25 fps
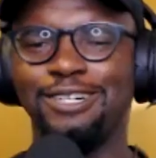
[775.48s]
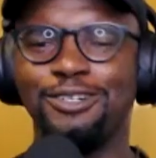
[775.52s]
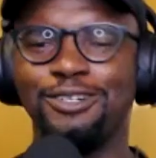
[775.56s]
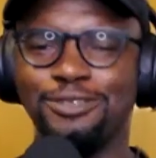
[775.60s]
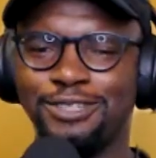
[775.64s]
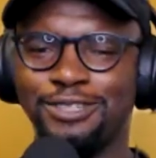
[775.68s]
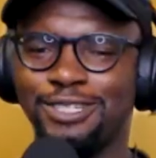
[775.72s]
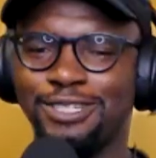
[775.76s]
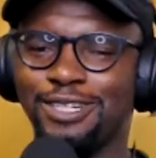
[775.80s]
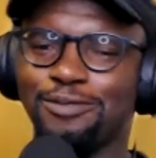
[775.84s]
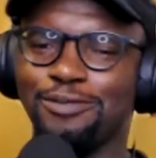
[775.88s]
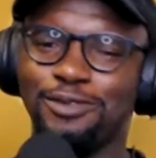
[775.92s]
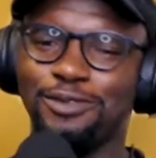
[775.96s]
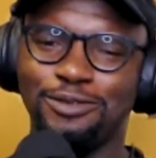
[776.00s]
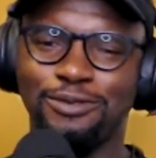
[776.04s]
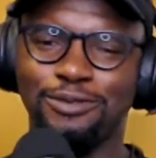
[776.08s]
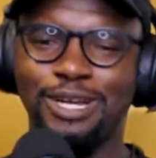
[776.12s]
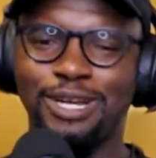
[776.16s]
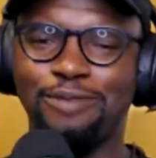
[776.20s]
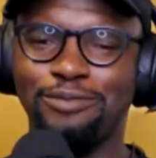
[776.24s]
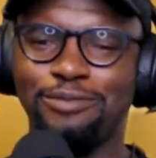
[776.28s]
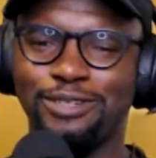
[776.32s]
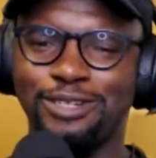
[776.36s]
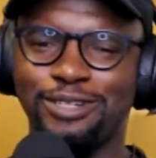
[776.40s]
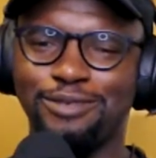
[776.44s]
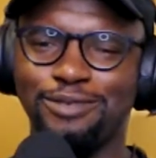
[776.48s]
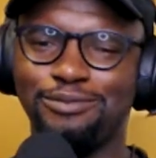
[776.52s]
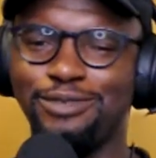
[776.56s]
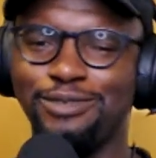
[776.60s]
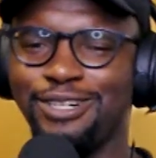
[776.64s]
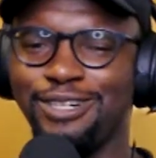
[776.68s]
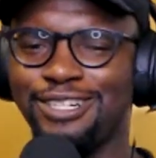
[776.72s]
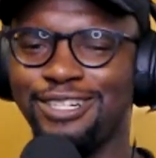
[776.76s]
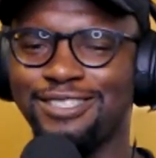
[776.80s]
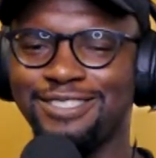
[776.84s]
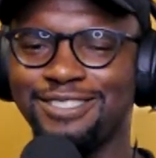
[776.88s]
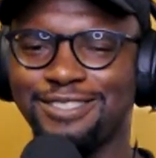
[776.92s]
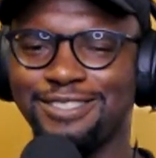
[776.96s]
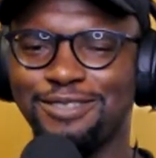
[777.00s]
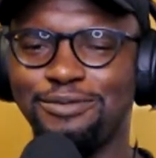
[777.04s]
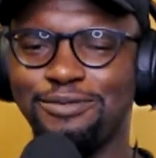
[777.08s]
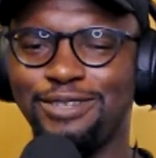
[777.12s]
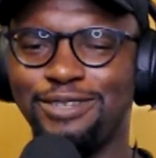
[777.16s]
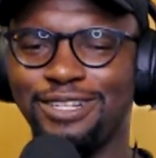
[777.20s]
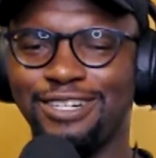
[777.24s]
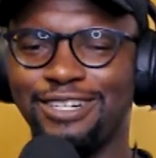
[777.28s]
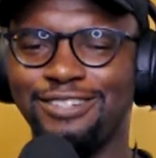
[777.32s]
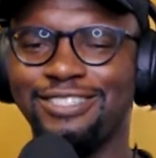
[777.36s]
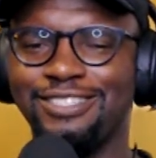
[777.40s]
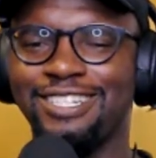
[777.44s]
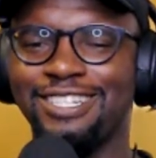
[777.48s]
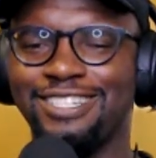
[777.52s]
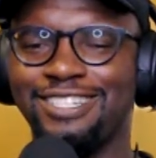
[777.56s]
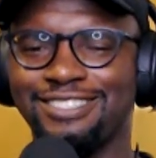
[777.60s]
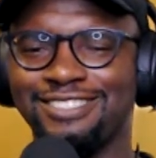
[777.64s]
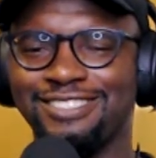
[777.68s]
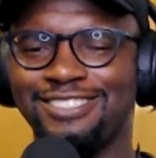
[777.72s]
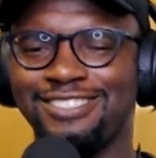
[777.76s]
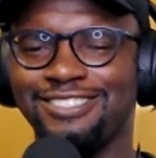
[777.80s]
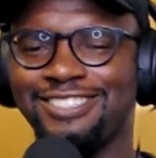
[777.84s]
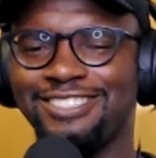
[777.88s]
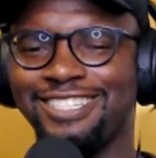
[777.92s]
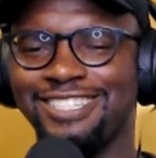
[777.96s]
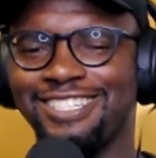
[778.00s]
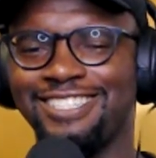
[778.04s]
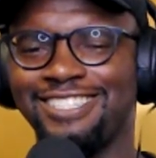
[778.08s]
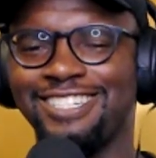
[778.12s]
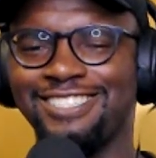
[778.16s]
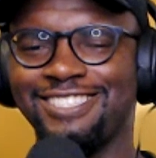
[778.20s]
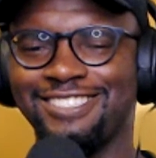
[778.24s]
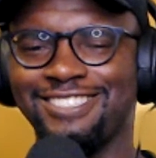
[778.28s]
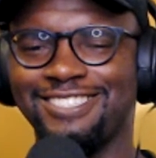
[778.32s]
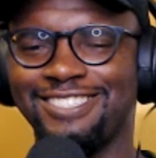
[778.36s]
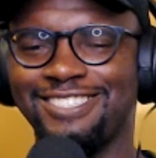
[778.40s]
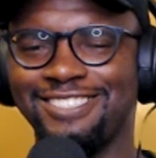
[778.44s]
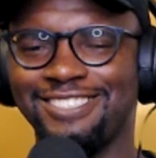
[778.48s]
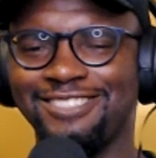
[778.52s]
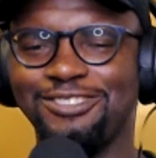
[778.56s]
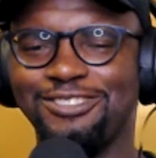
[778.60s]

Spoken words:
holding up the wrap it up box. You'd be like, okay, okay, that's it.